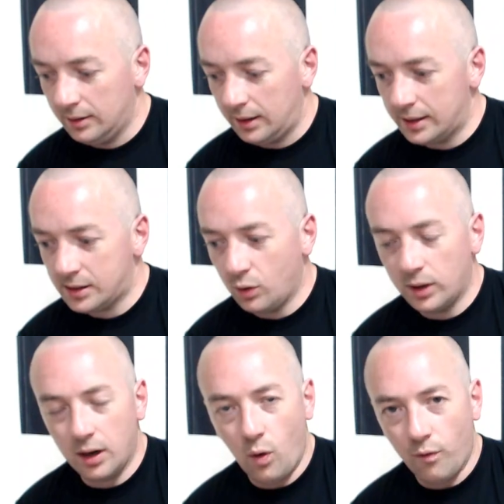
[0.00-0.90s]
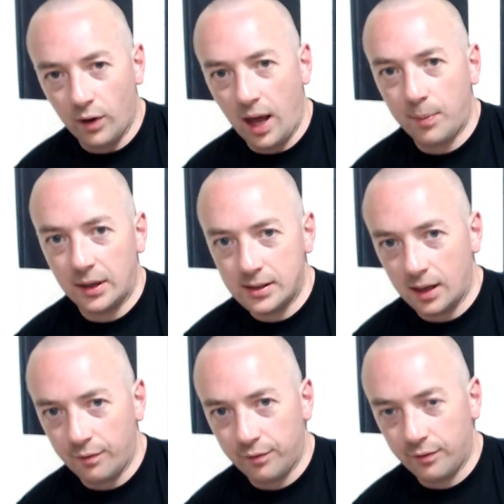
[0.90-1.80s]
it's going to overlap on
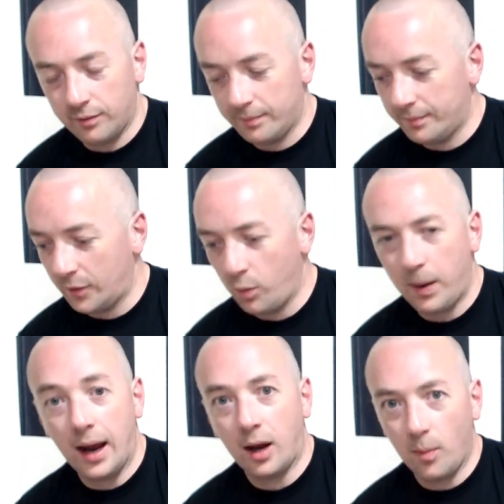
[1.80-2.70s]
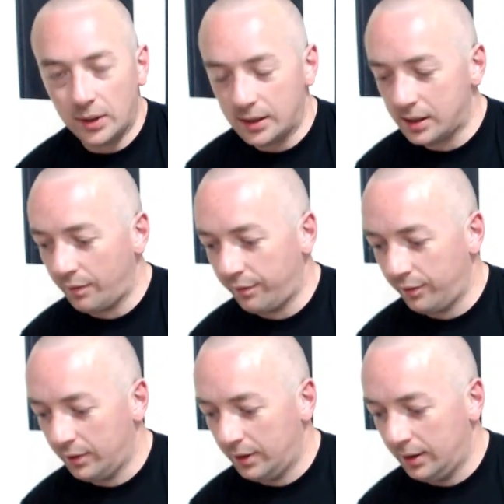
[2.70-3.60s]
itself or back up on itself.
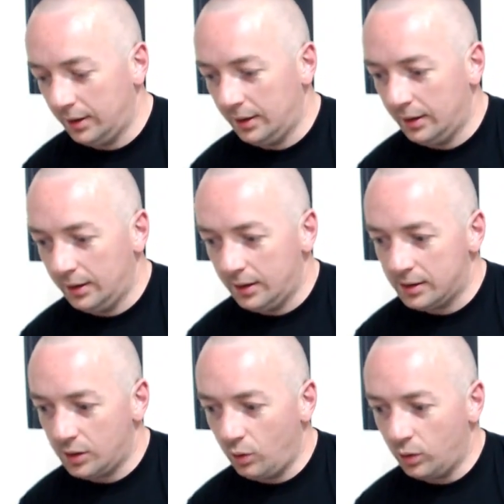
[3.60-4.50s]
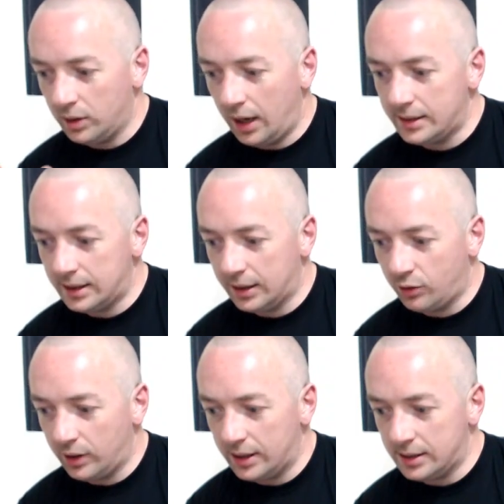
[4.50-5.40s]
So 90
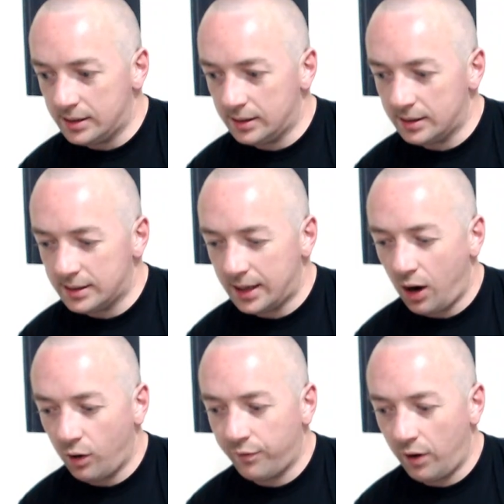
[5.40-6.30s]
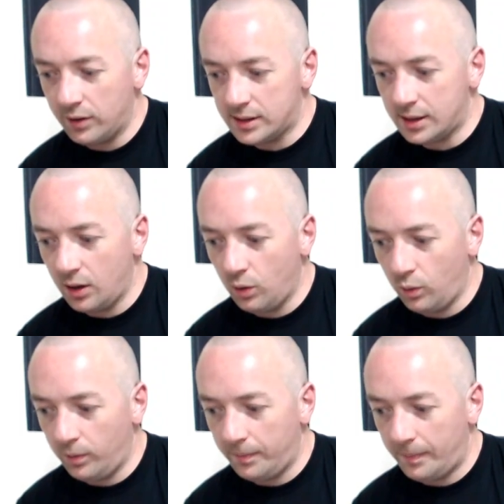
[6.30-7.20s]
degrees, start very
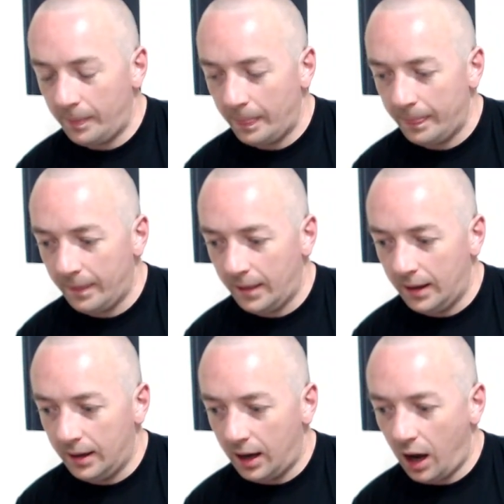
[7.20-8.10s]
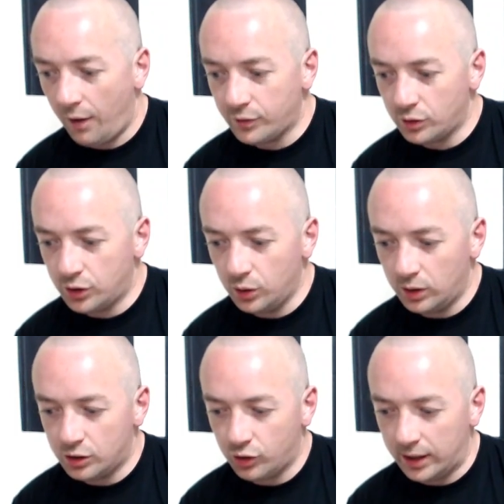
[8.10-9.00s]
slow. After 2 to
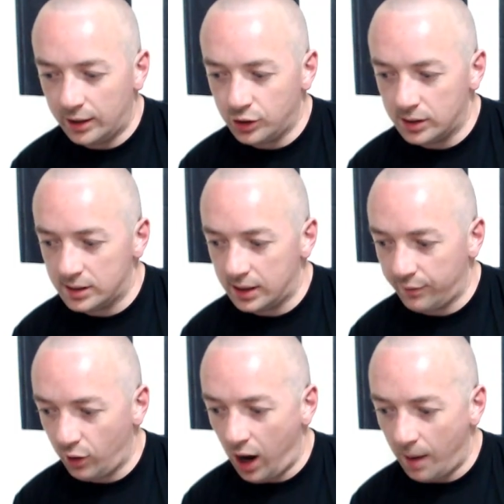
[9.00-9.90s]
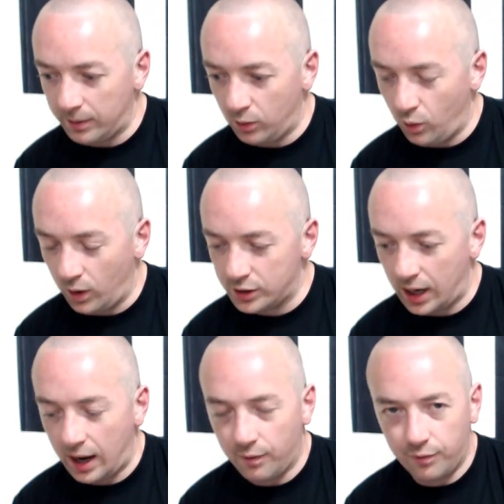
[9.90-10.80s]
3 inches, if you're happy with what you
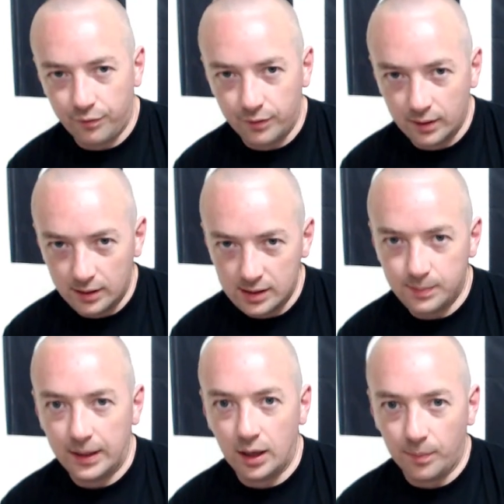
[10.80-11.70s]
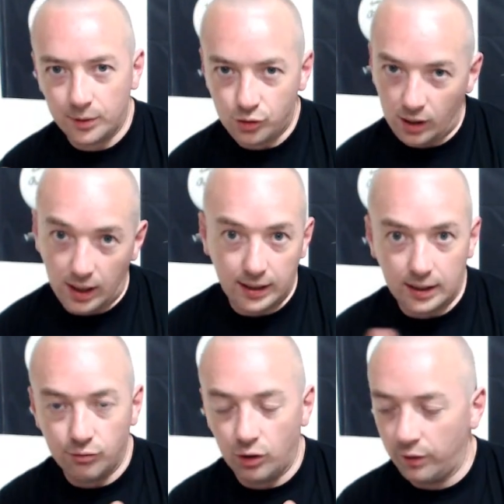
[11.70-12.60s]
have, speed up the drill and you
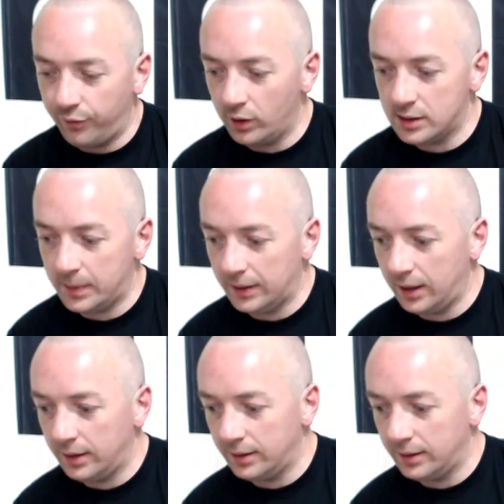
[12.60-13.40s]
can run at full speed then.